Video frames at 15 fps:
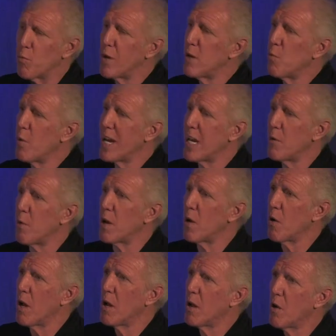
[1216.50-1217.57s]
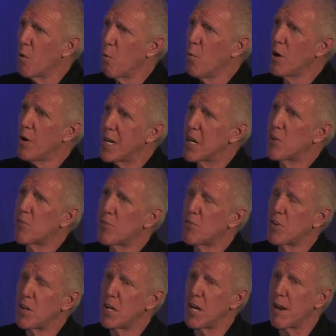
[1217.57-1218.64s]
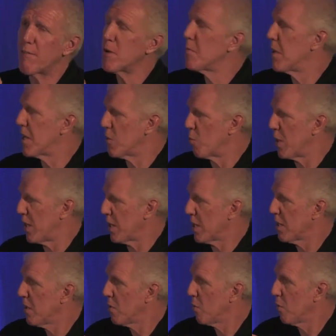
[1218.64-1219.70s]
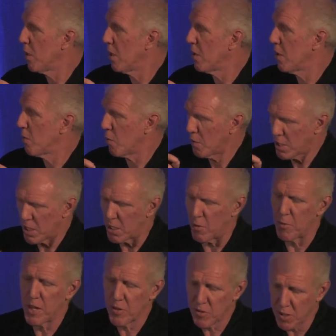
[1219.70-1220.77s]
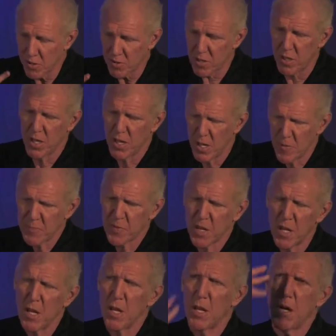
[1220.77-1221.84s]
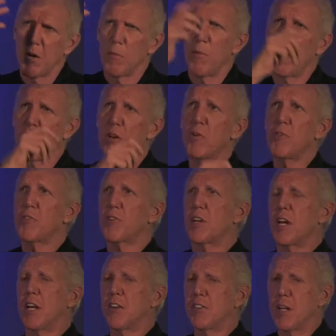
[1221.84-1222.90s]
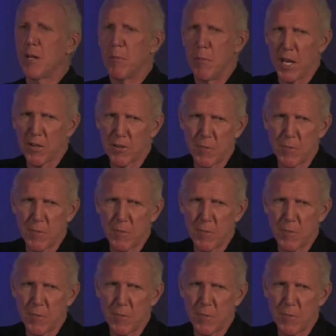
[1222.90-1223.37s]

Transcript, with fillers: it. win, we're interested in everybody winning. That's right. We're, you know, this is Martin Luther King said it best.